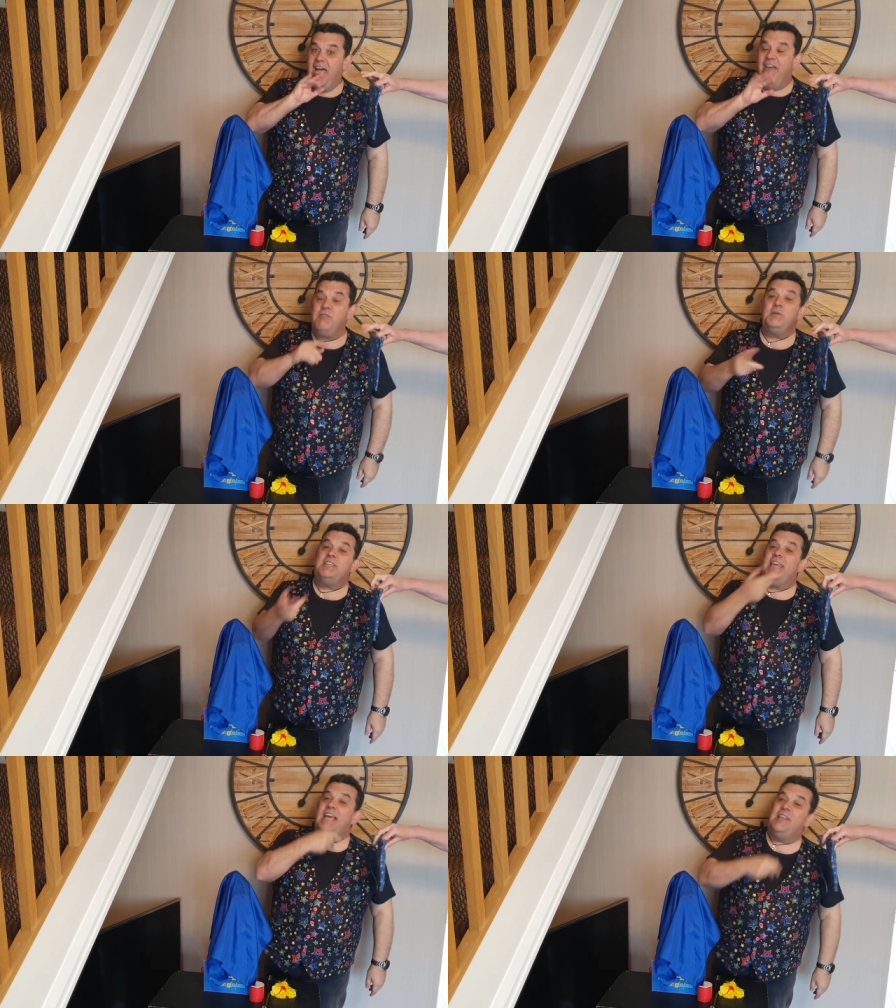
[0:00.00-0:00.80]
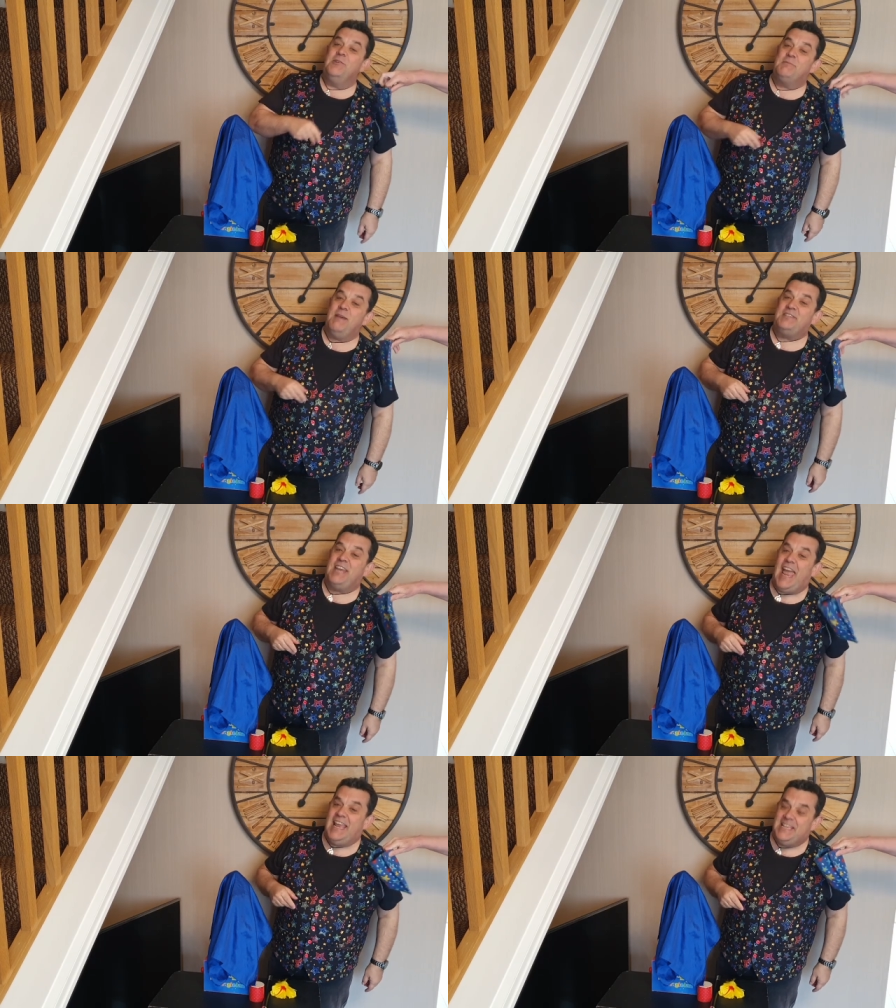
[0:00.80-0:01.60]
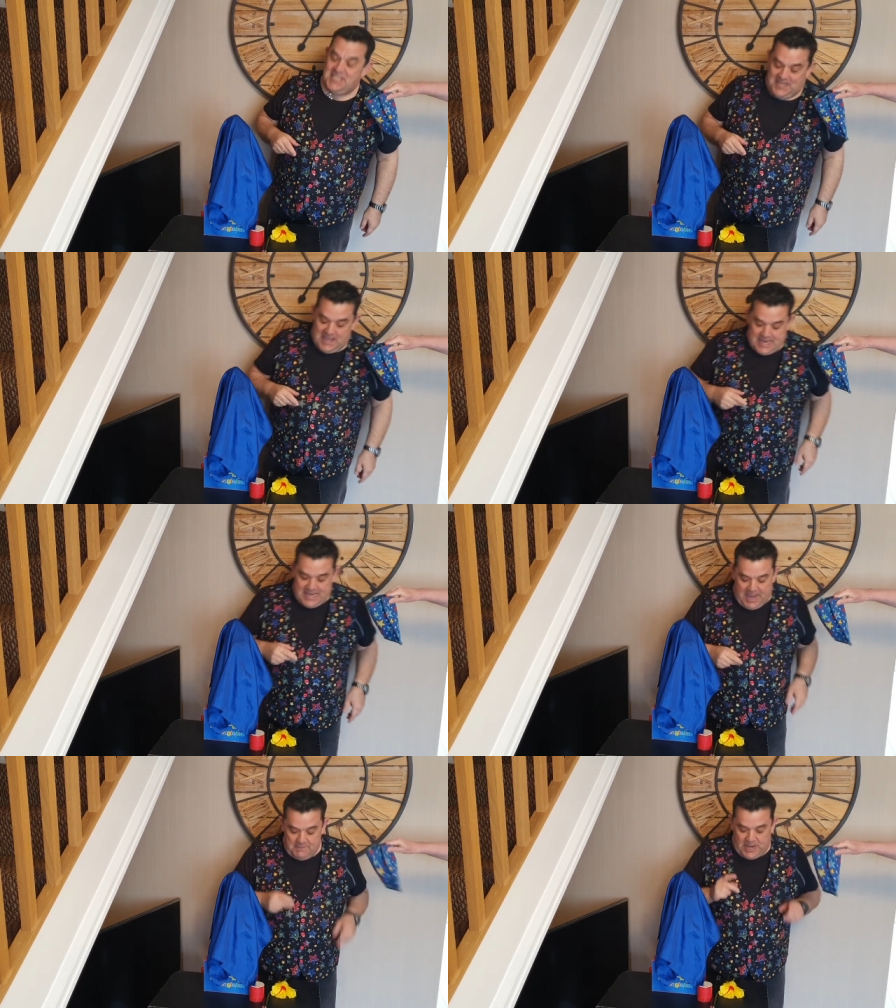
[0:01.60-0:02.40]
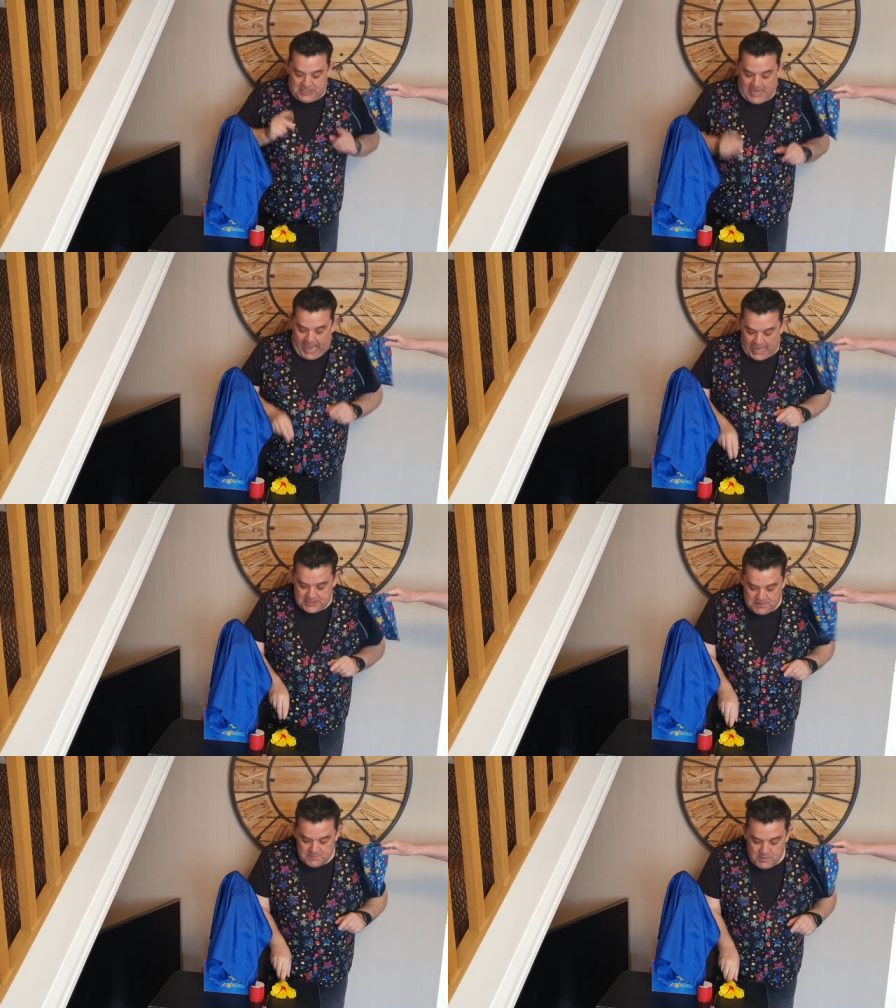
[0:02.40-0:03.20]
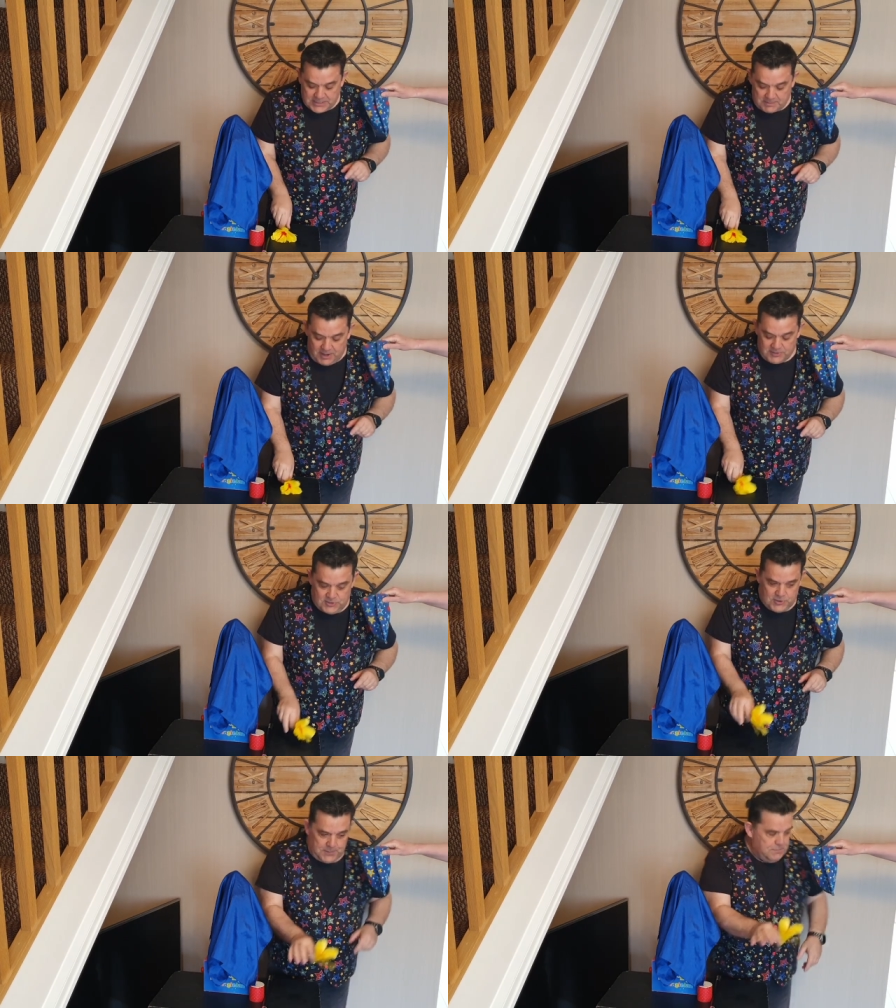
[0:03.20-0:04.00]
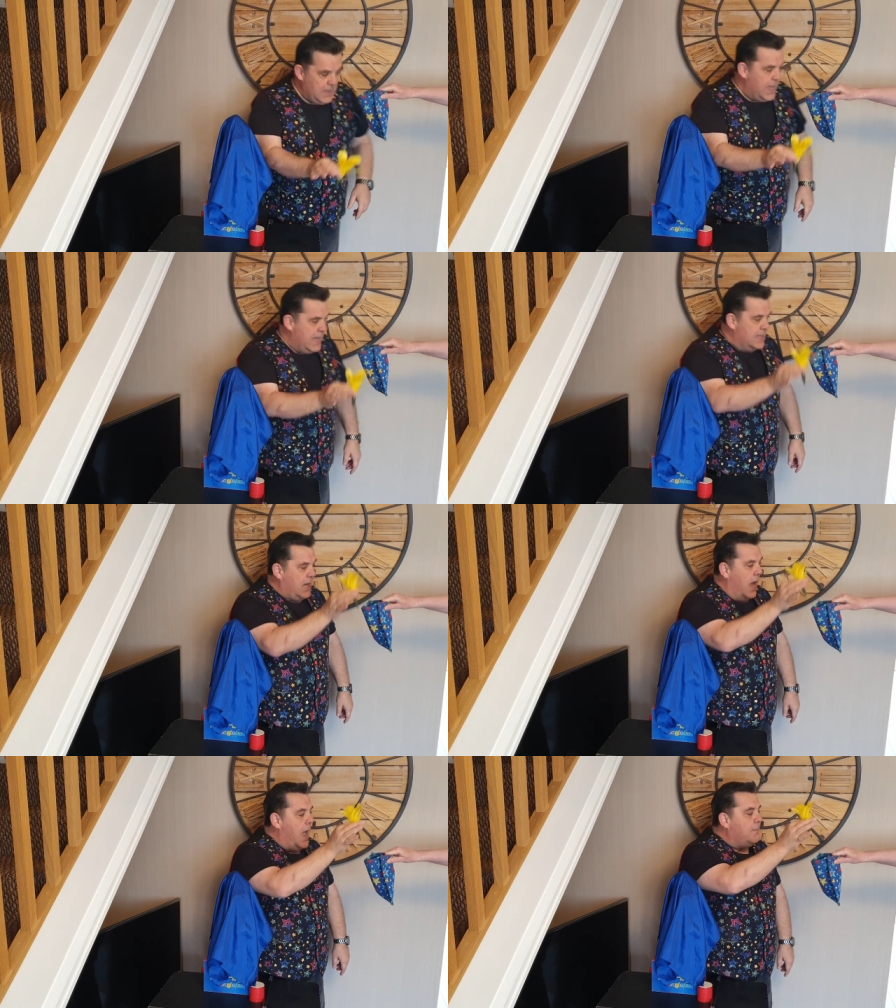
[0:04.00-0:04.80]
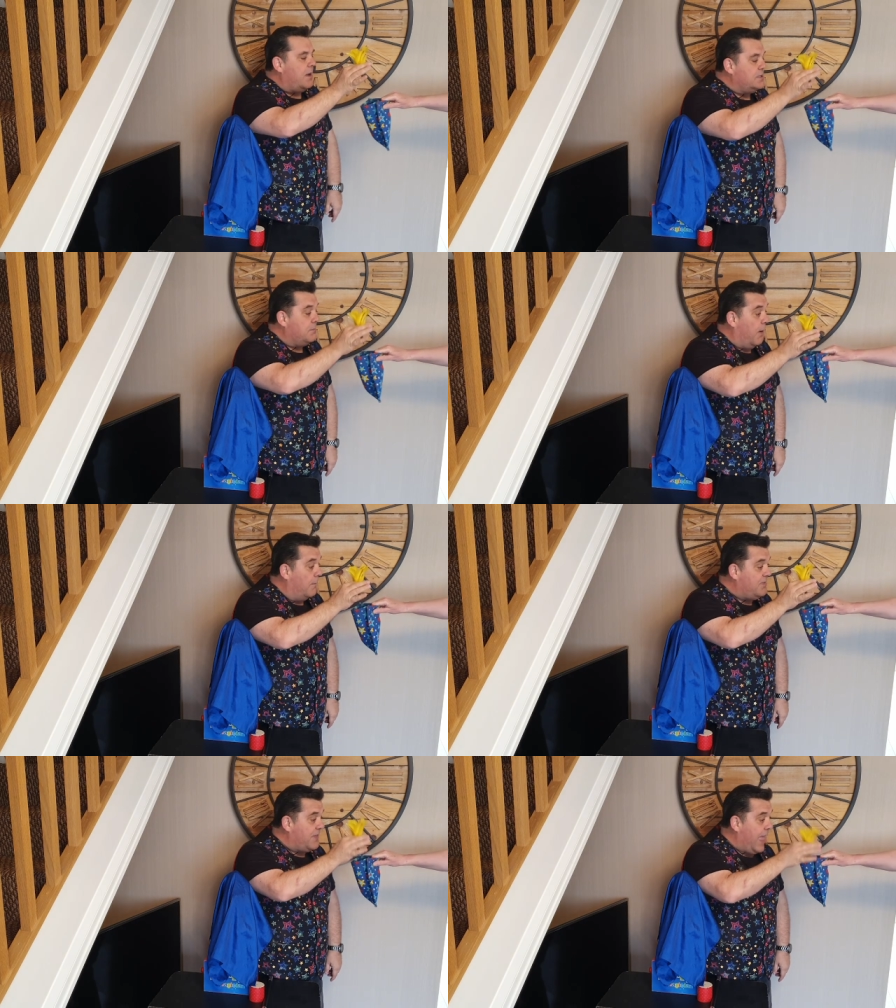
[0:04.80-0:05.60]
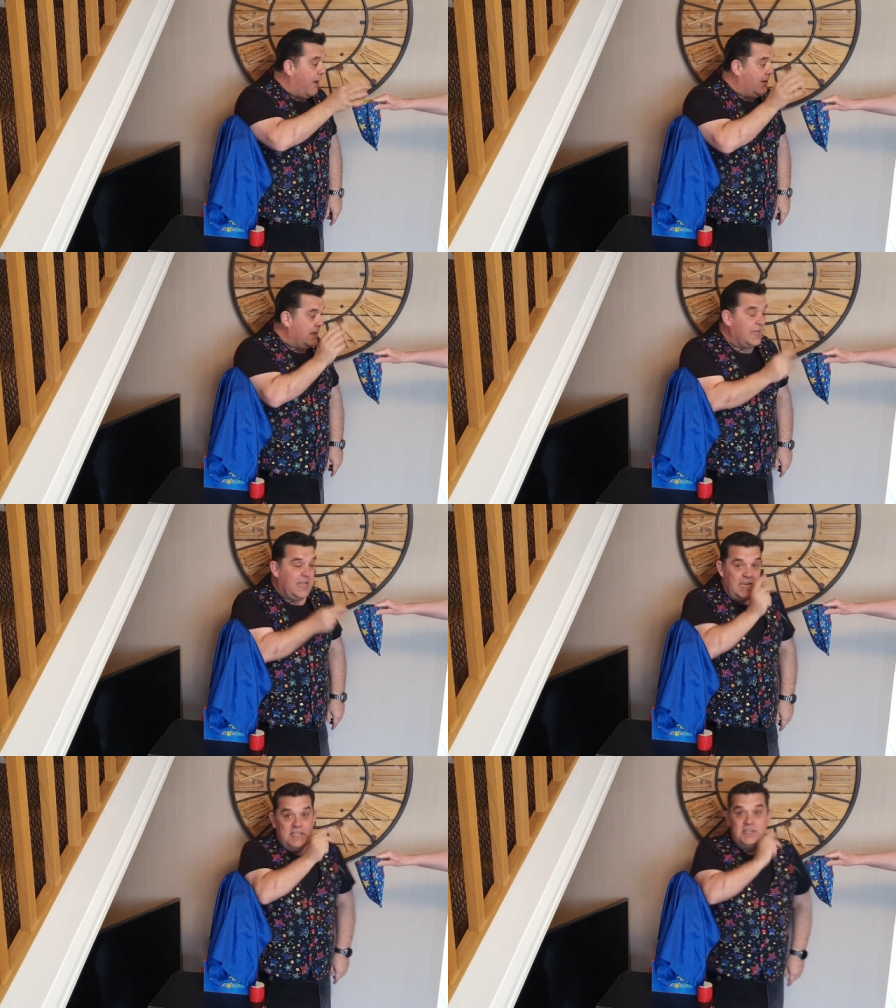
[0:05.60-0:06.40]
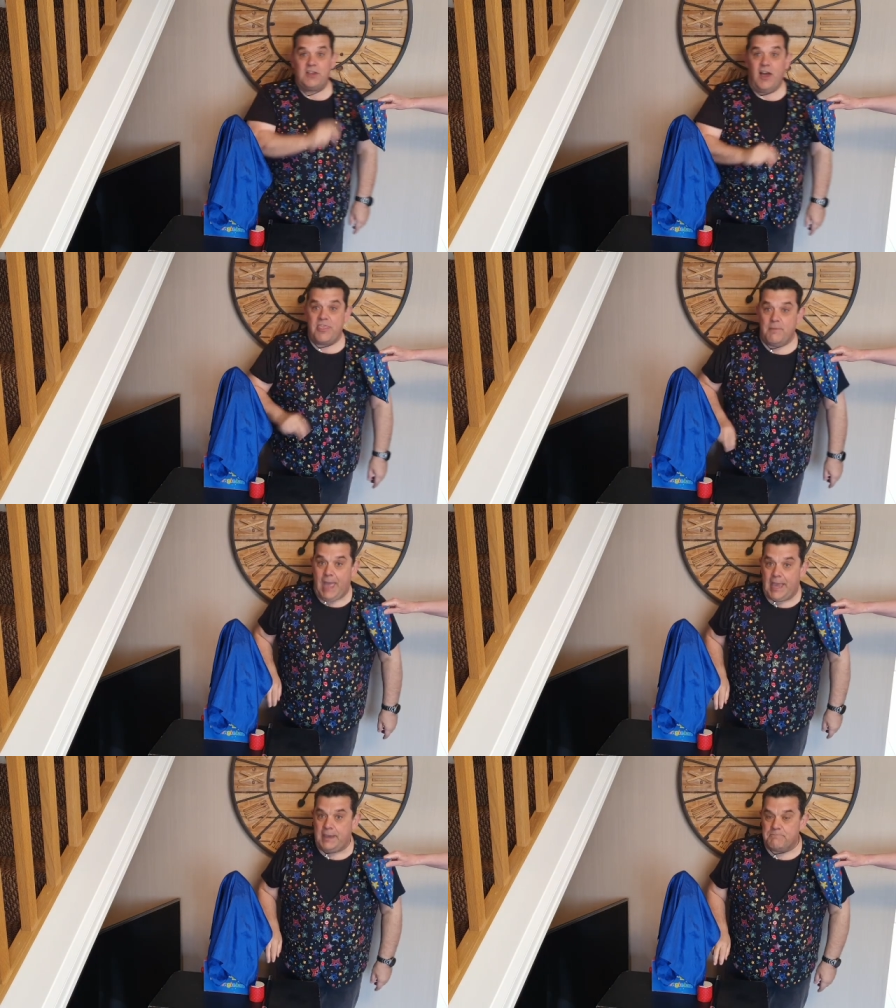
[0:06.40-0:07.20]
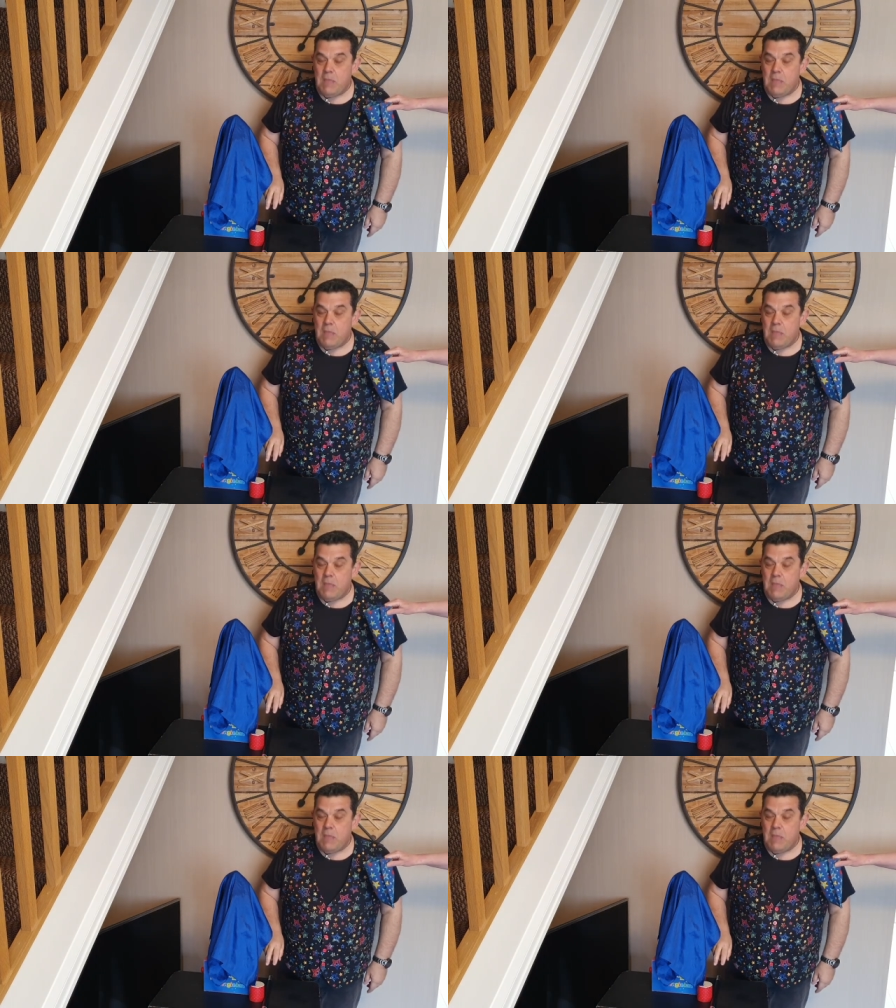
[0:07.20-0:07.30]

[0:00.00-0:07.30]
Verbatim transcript: Everybody say hello to Magic Hands. Now, Magic Hands, what I'm going to do is I'm going to pop the flower inside the bag.